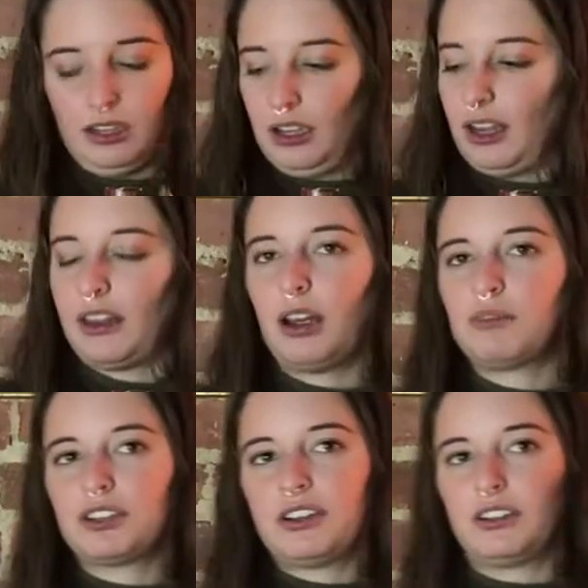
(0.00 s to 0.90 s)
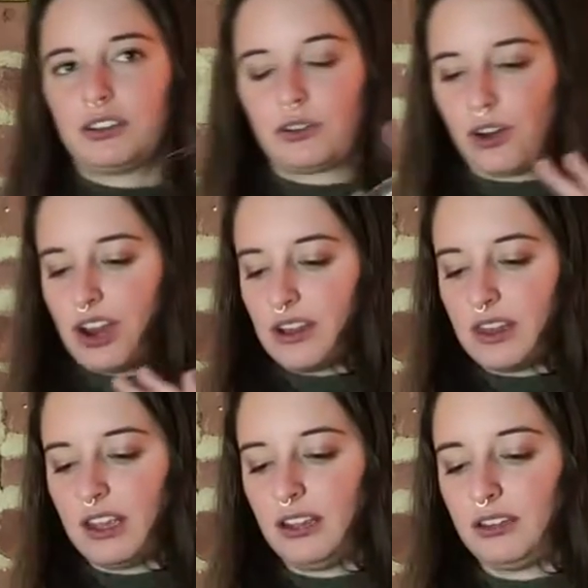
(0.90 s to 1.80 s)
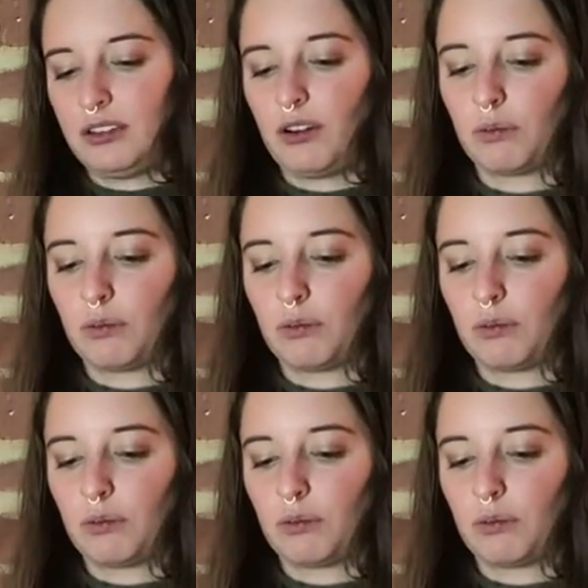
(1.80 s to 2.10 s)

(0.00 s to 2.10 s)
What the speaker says: And then I'm just going to strain this